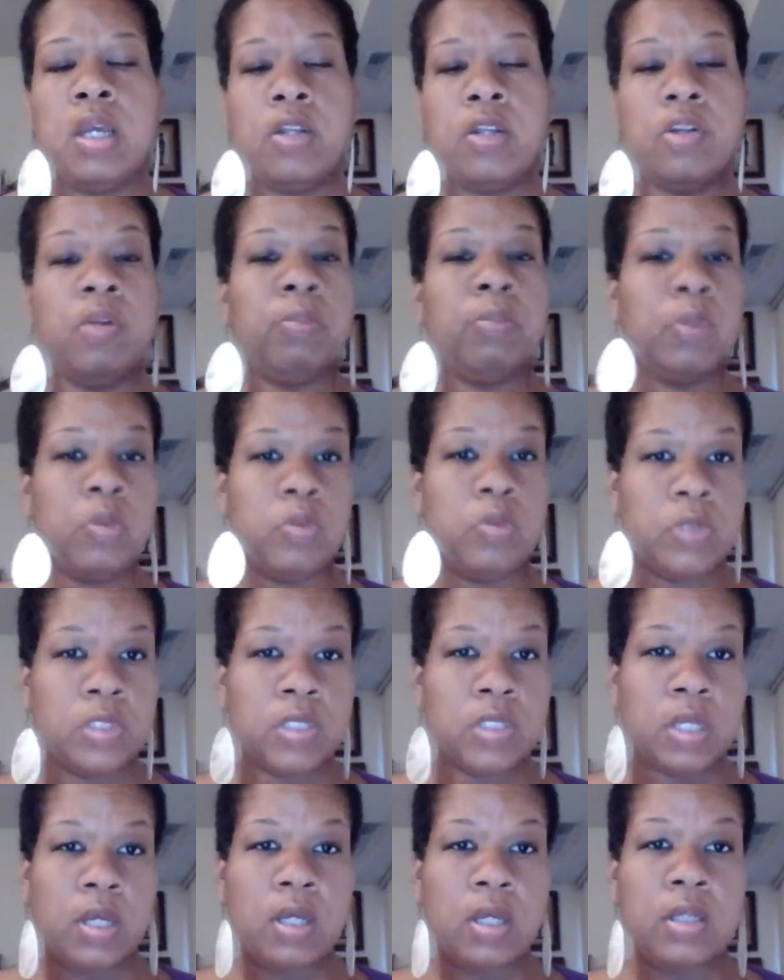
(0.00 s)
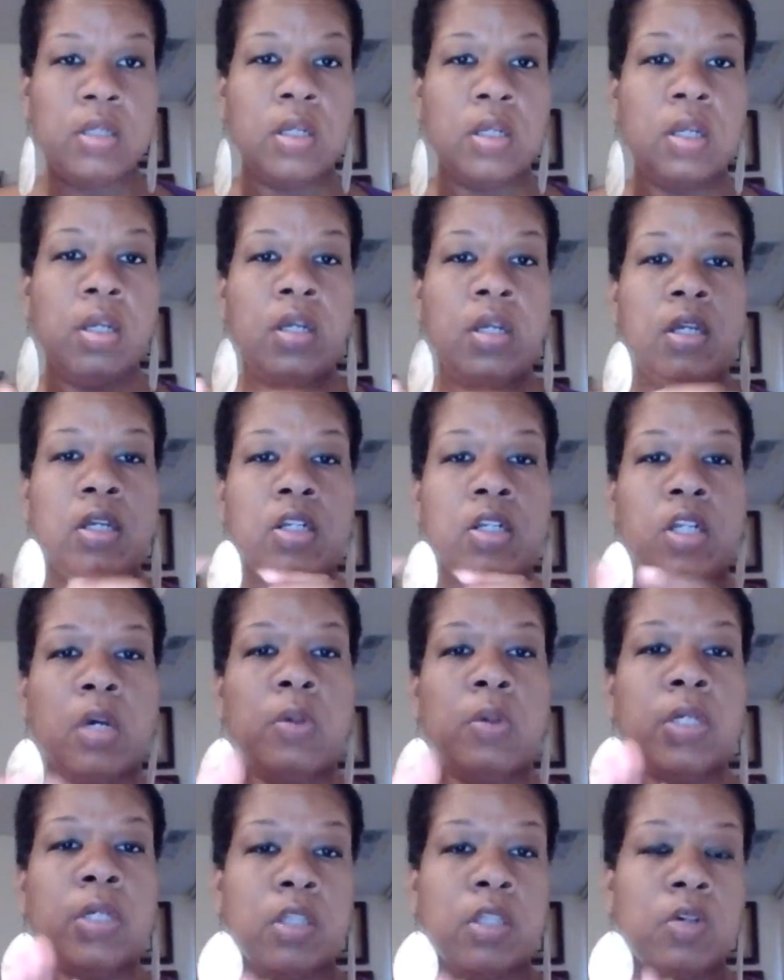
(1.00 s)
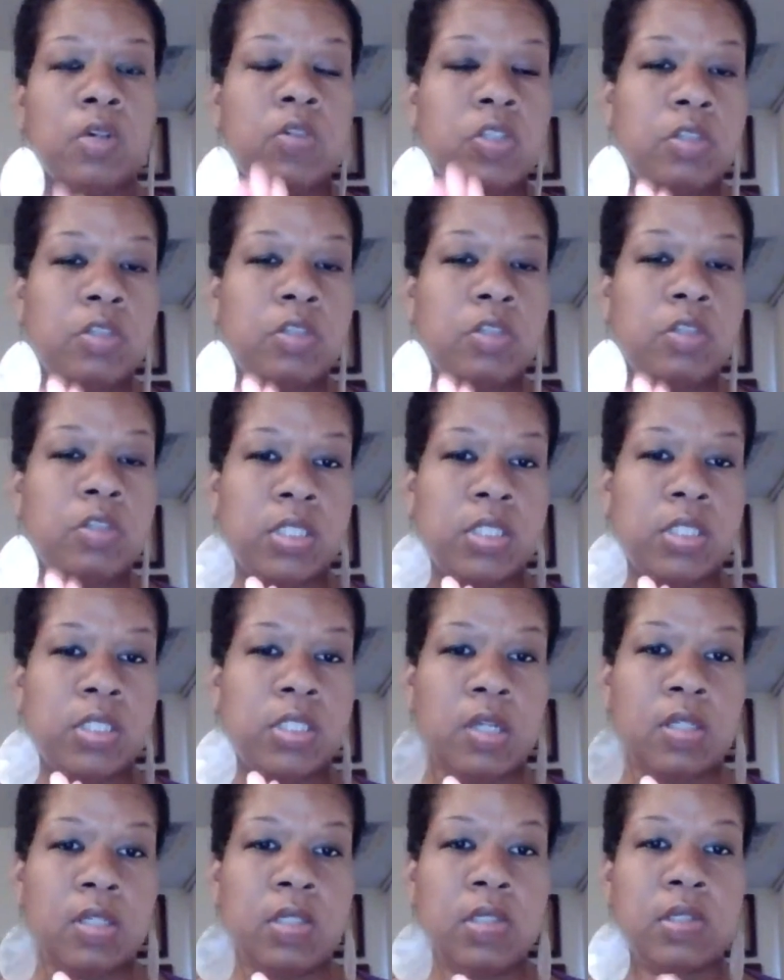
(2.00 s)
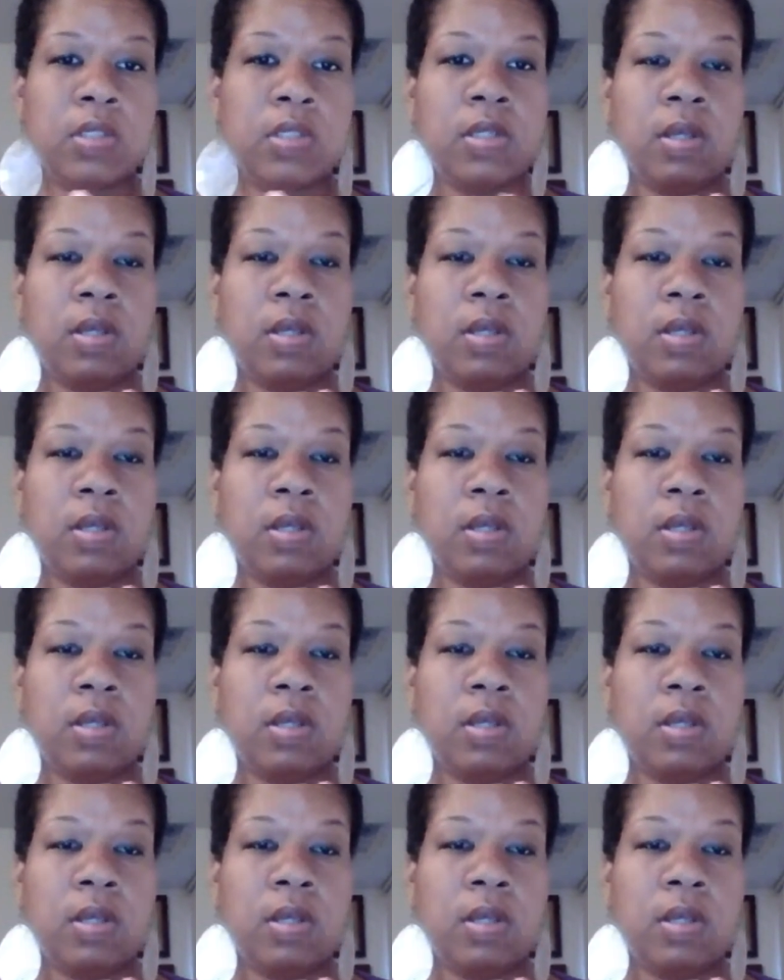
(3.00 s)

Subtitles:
and your moon sign. Knowing those three signs